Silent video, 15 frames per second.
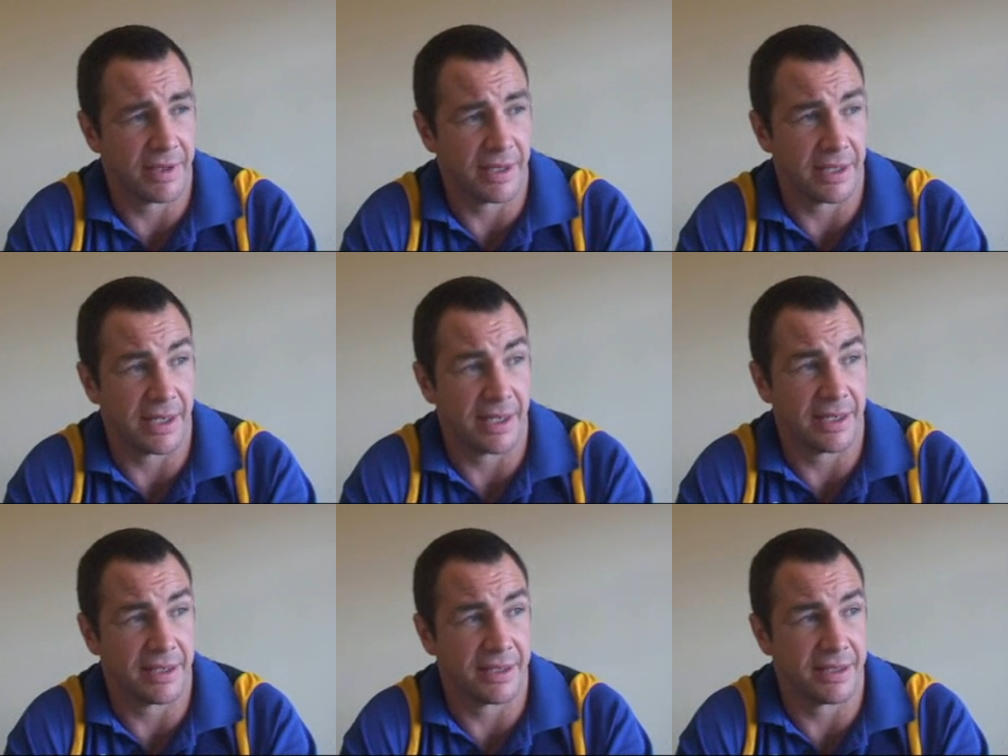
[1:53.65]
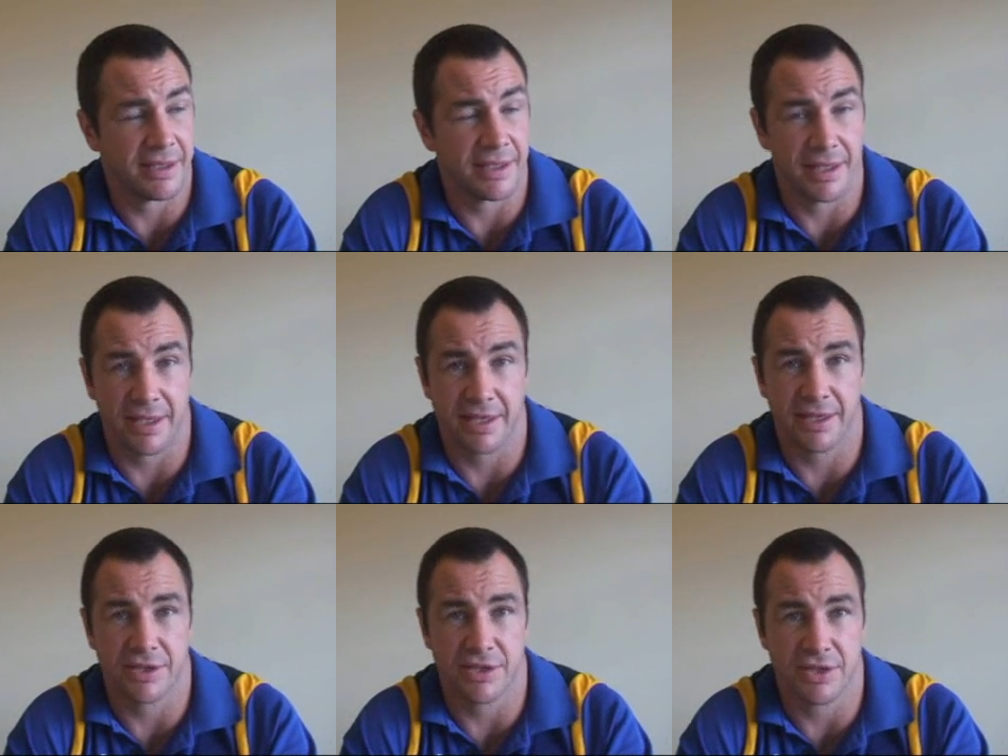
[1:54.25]
Again, the
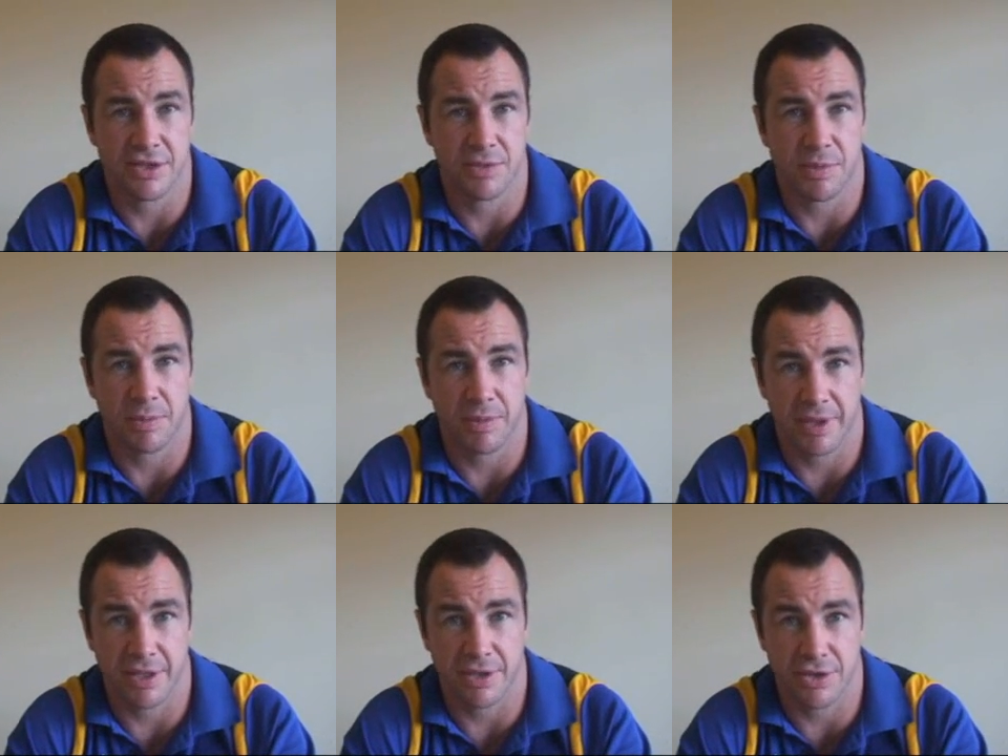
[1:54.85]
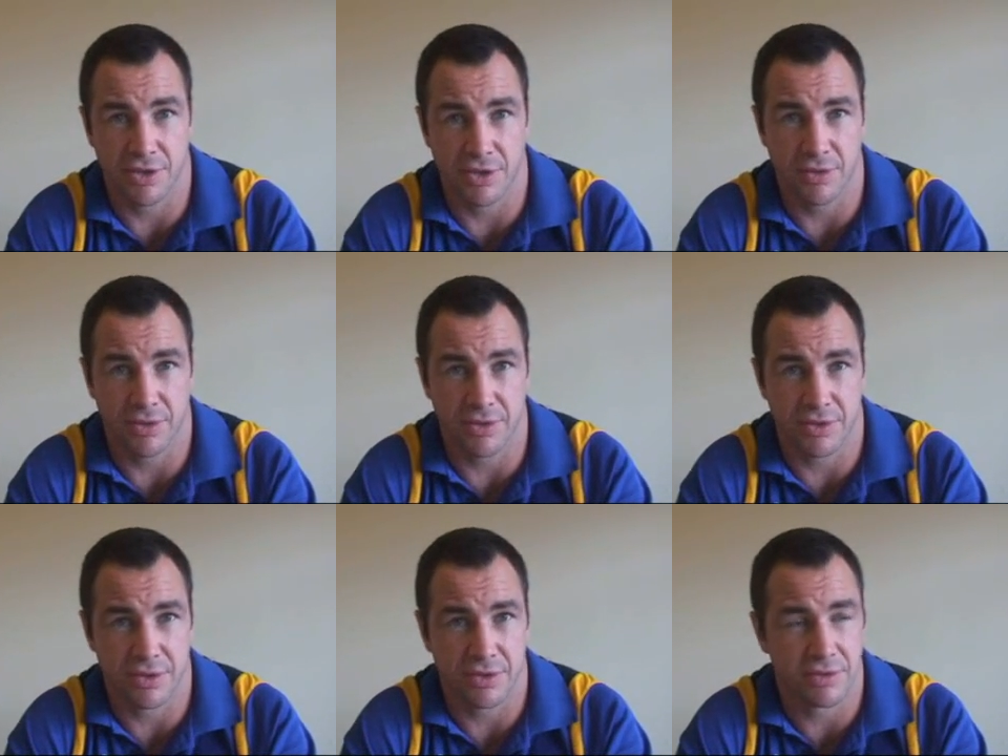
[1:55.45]
conditions probably didn't suit
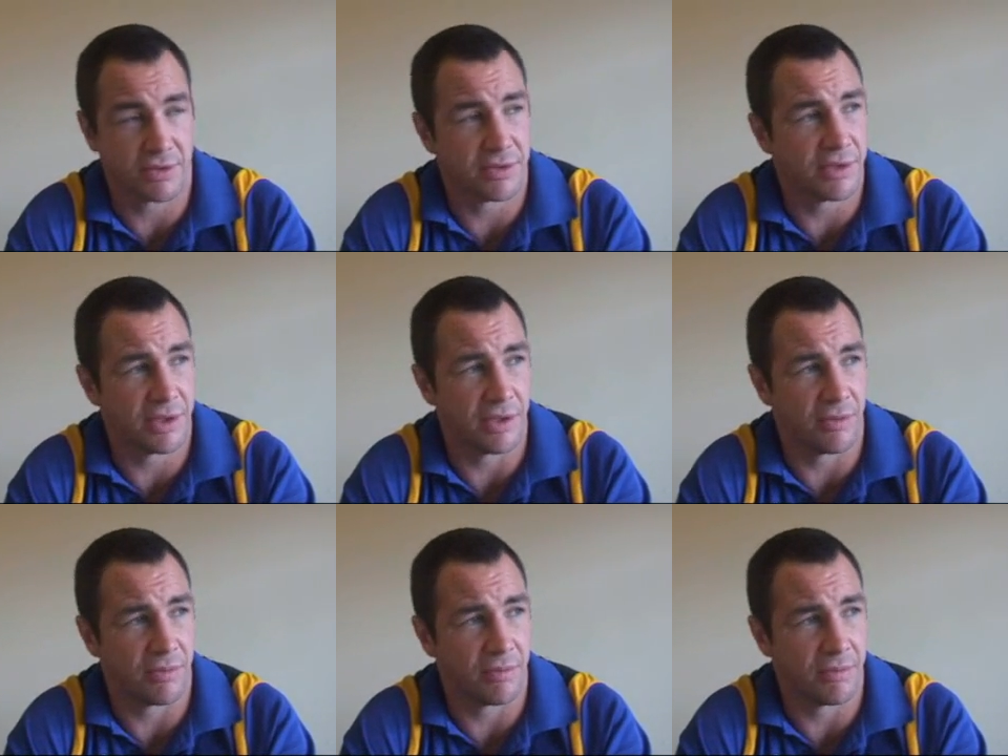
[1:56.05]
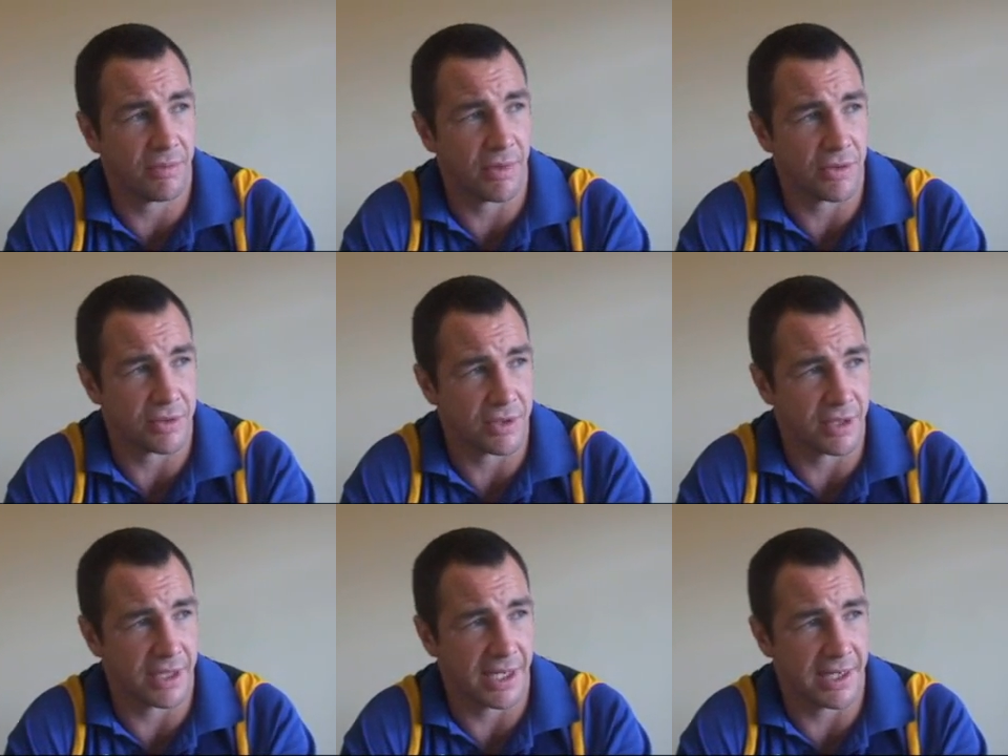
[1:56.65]
us.
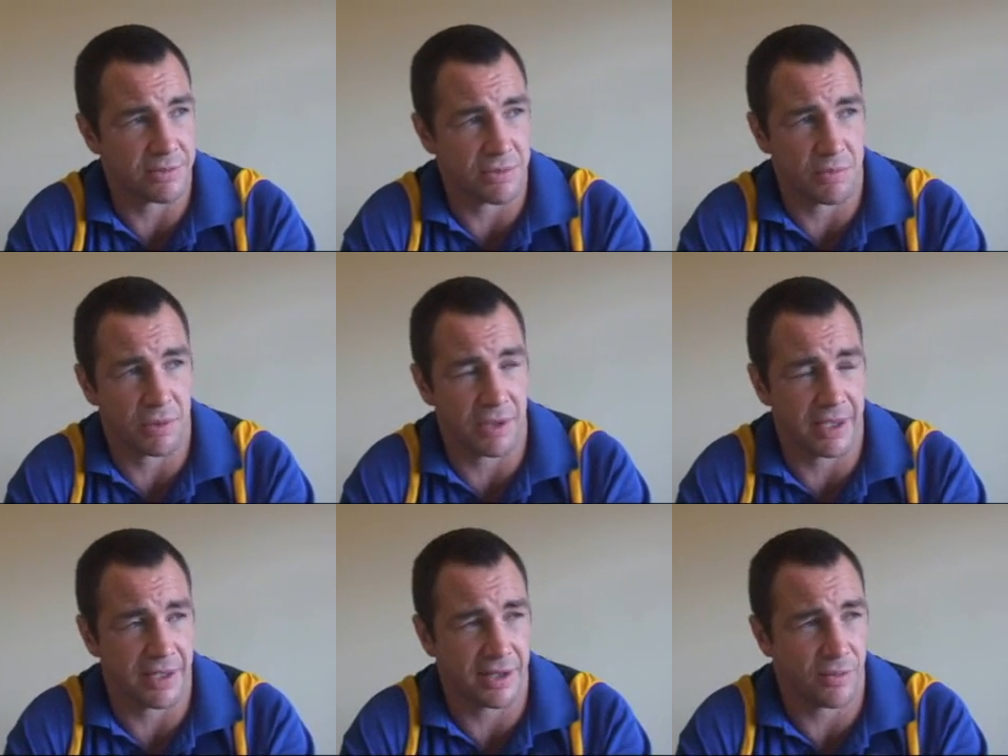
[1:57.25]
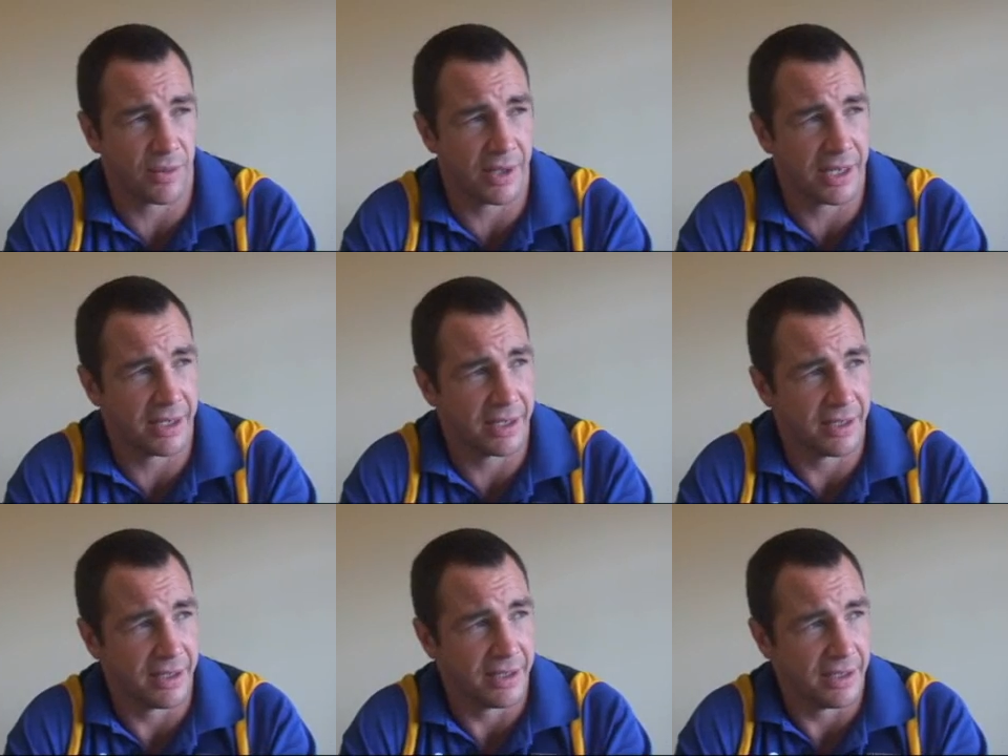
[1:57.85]
Most of the games we play in the
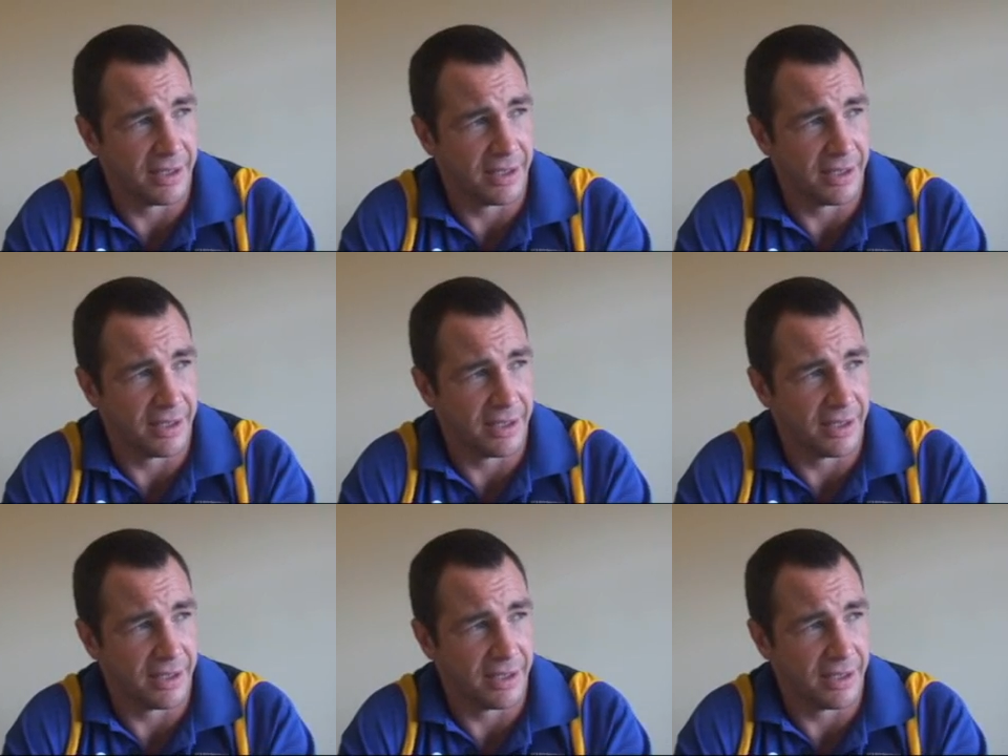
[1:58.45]
wet.